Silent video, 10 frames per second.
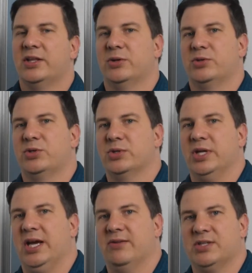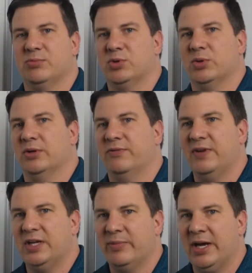Those usually have some sort of
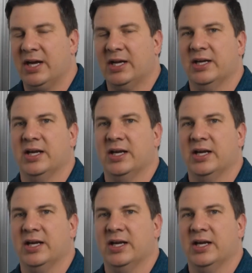feedback.